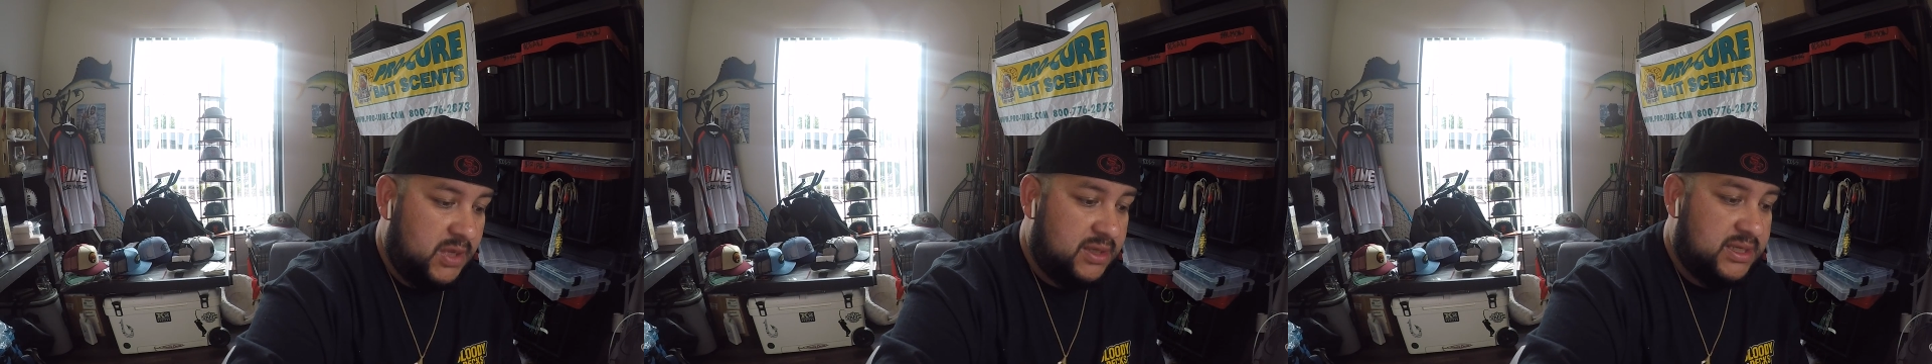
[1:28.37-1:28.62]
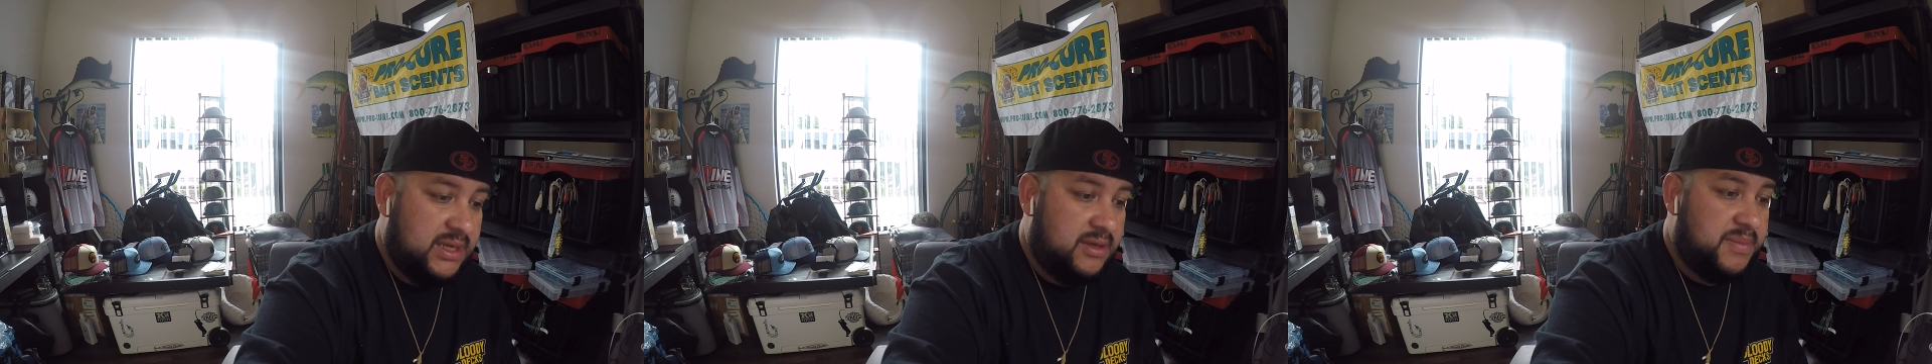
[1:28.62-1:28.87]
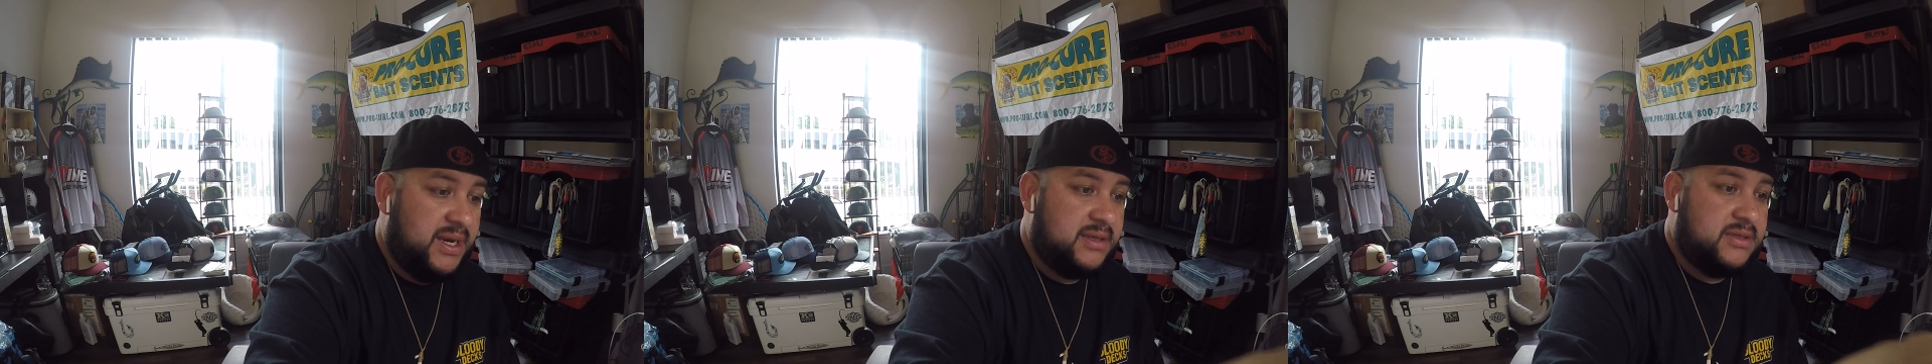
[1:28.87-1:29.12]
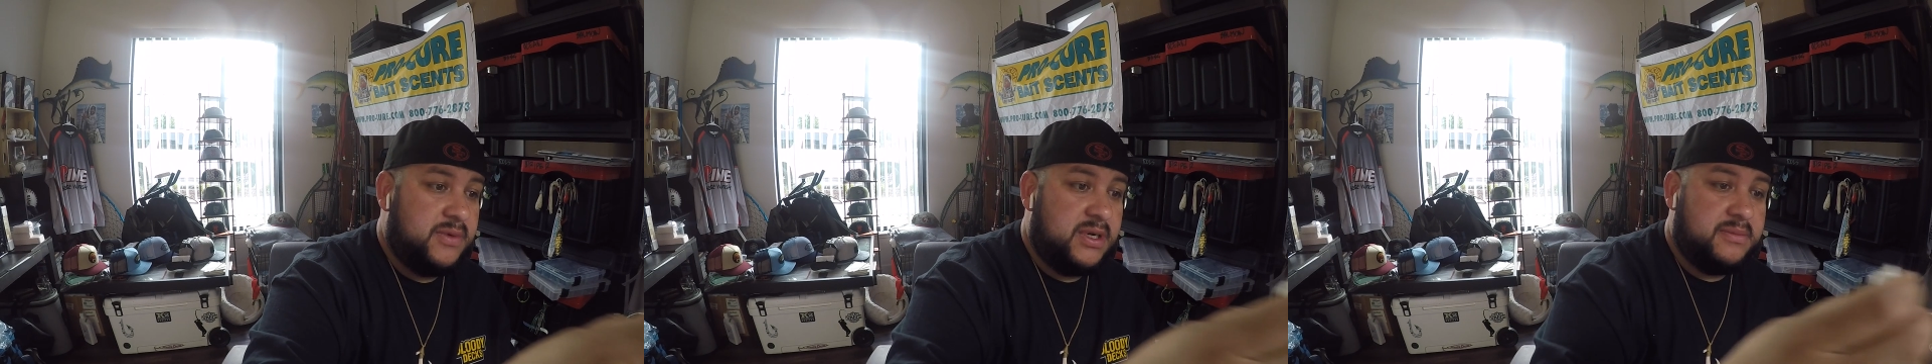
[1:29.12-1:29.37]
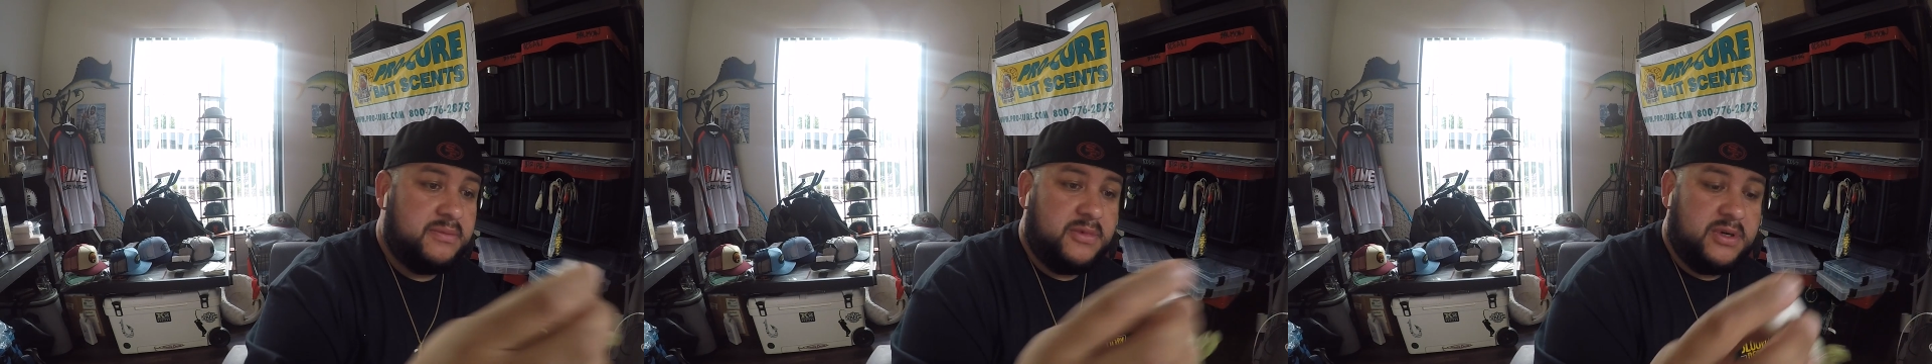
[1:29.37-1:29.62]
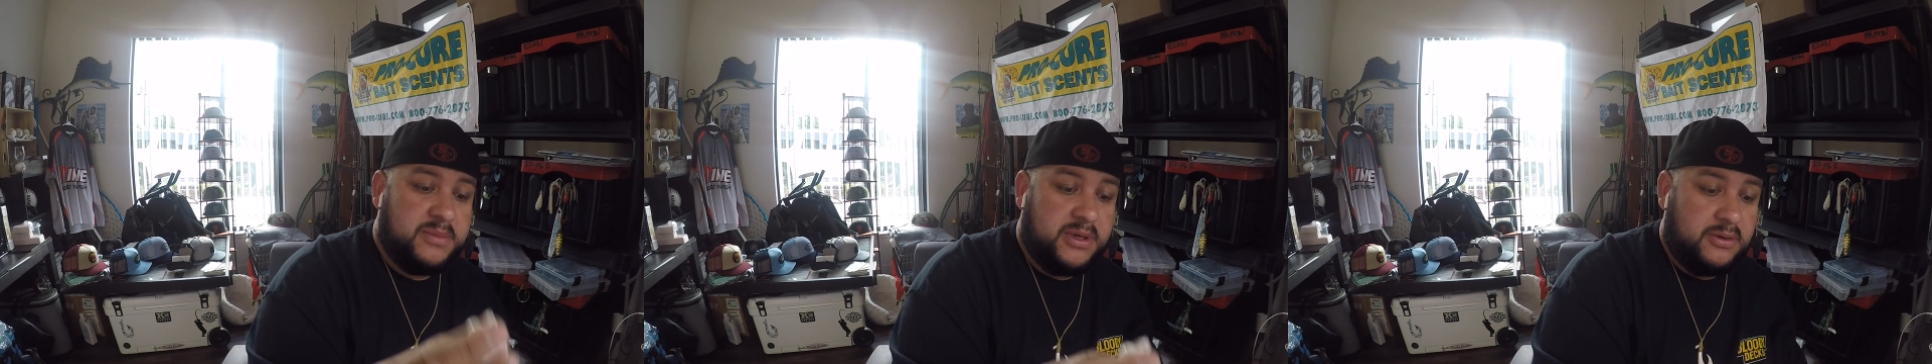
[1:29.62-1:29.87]
take you back to
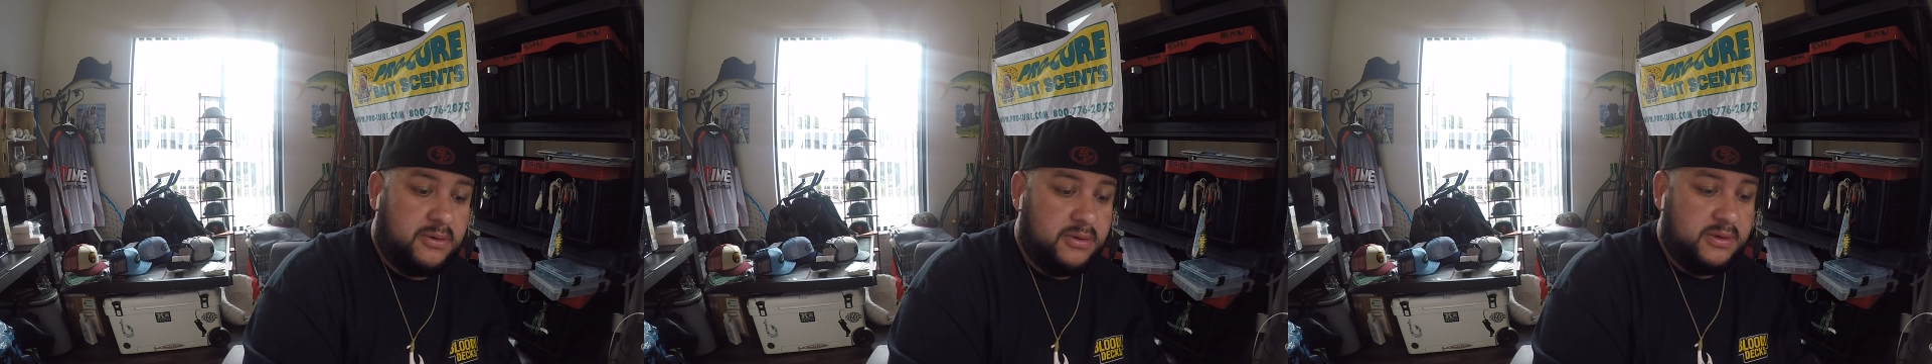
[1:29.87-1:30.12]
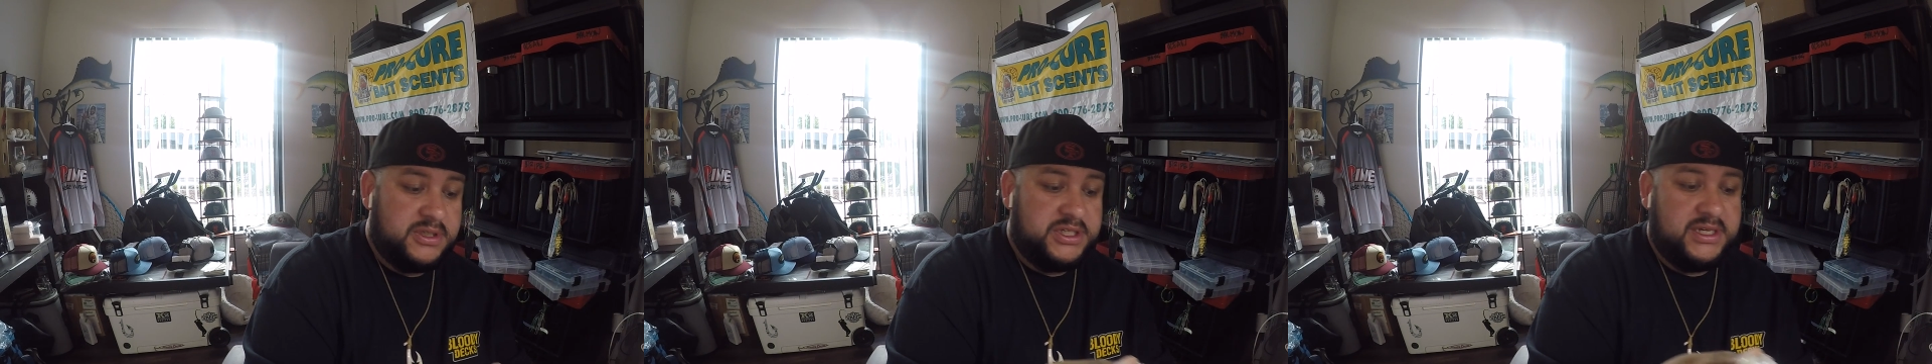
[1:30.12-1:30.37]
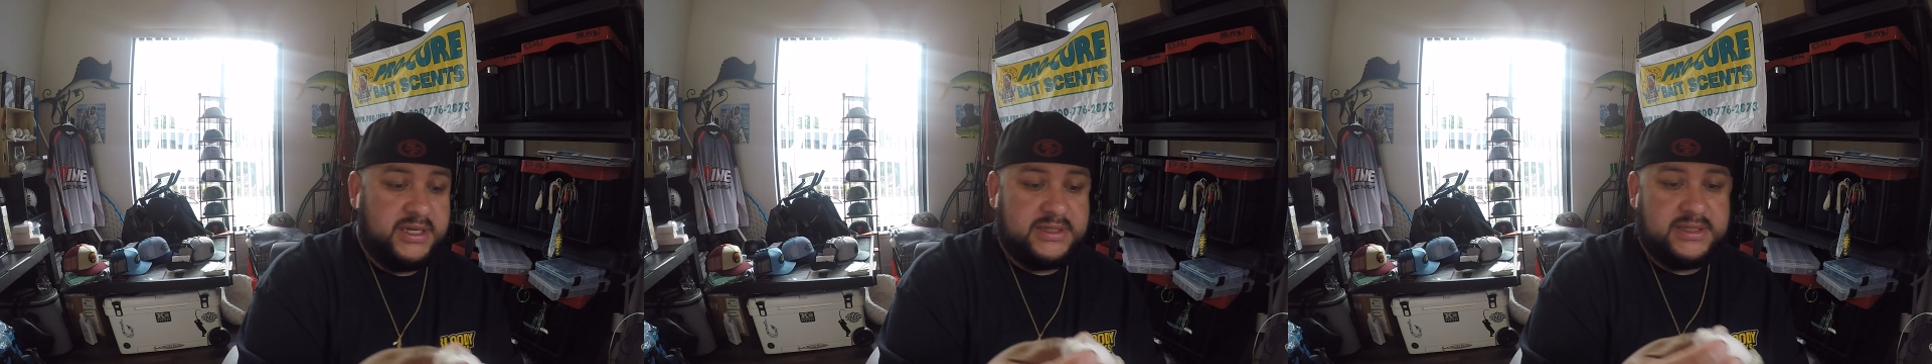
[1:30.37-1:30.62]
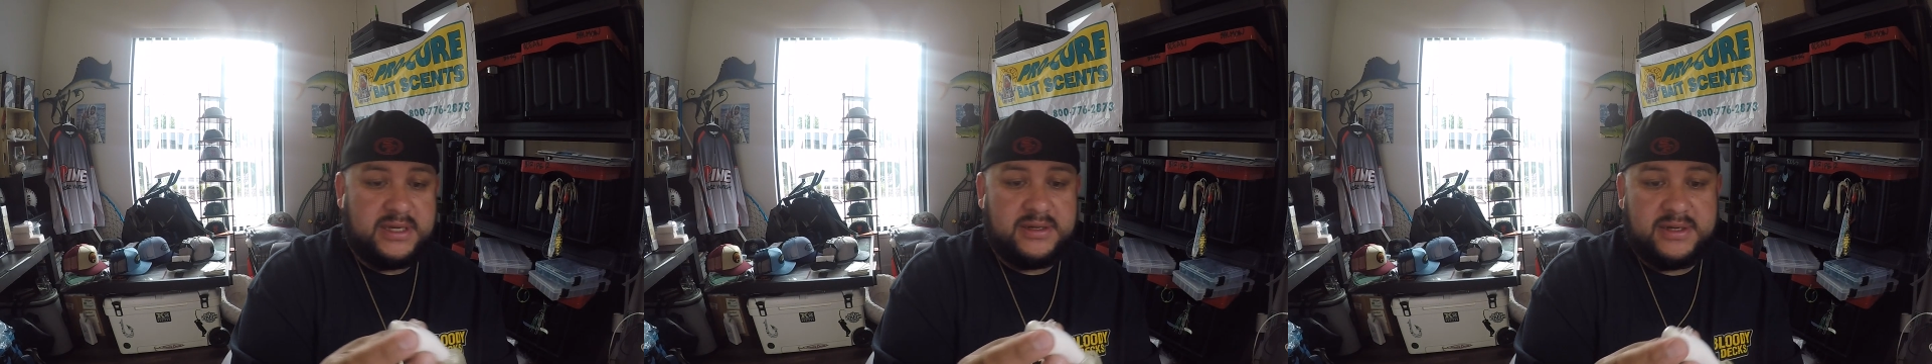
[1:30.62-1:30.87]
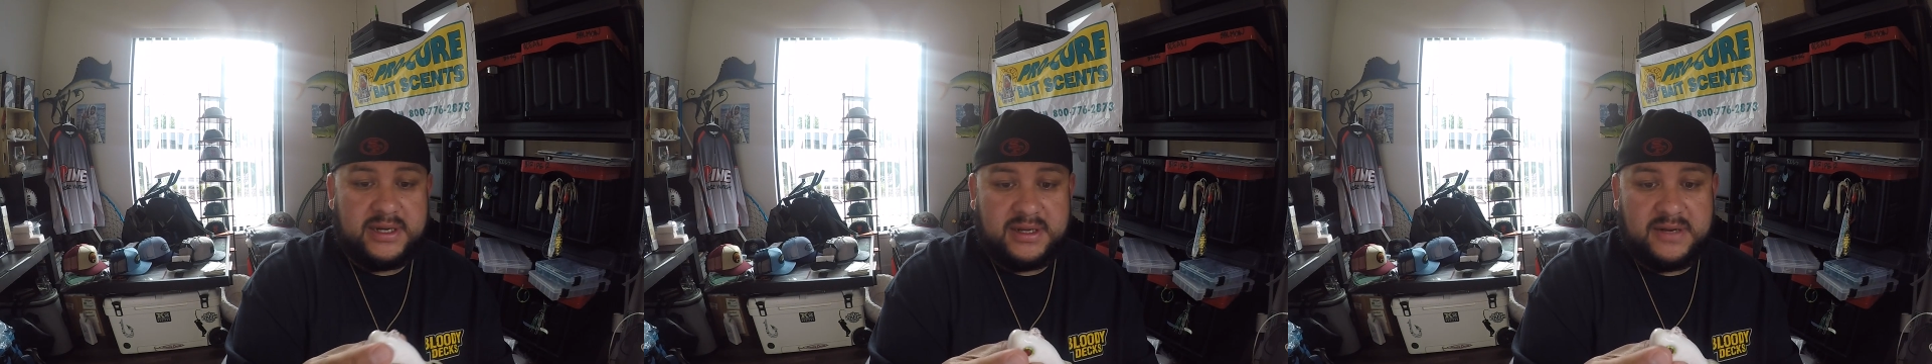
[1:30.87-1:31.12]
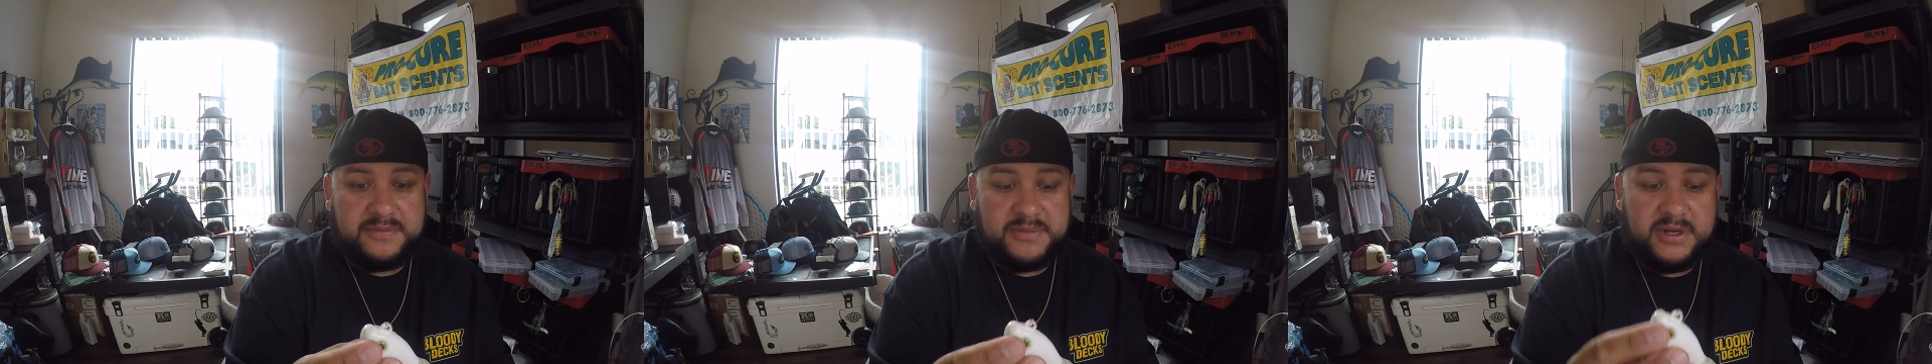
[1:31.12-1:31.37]
one of my older jigs that I
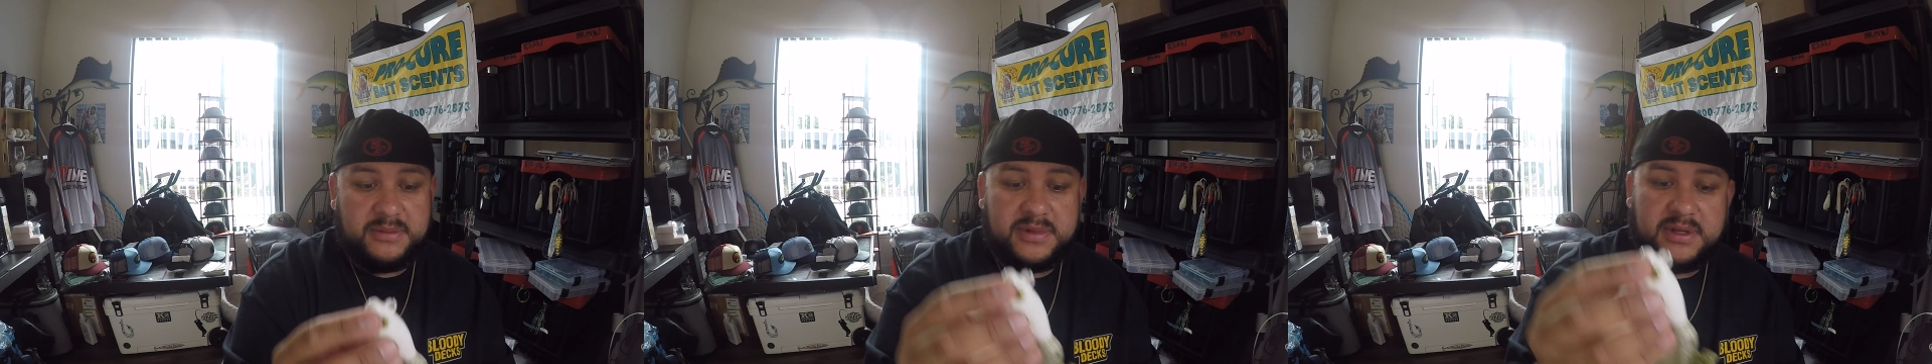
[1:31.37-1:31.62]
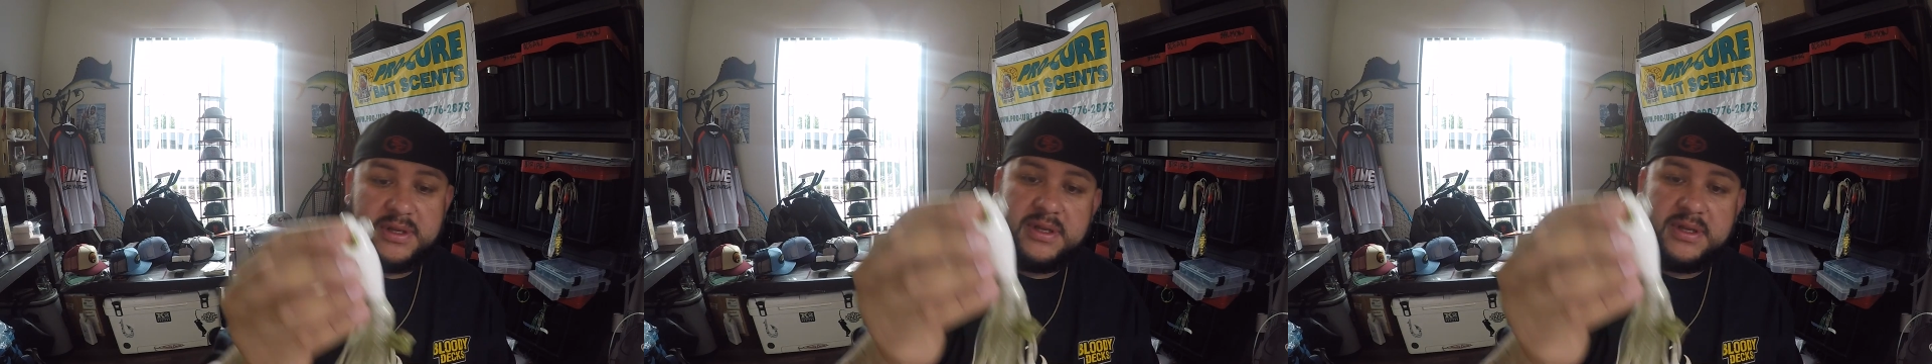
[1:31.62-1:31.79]
got from him.